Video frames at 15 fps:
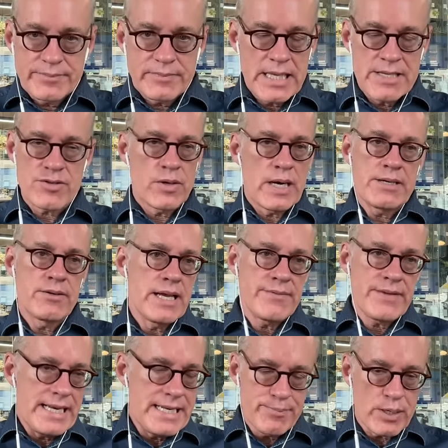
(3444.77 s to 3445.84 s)
And so I don't have
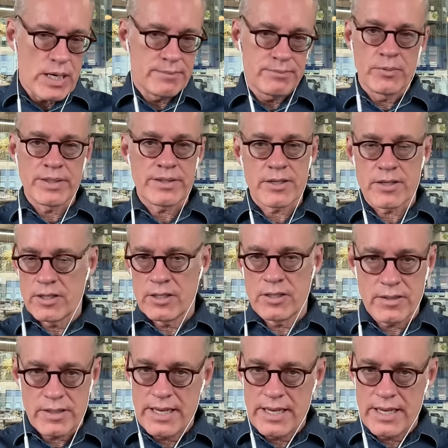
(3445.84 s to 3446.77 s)
any problem with it all.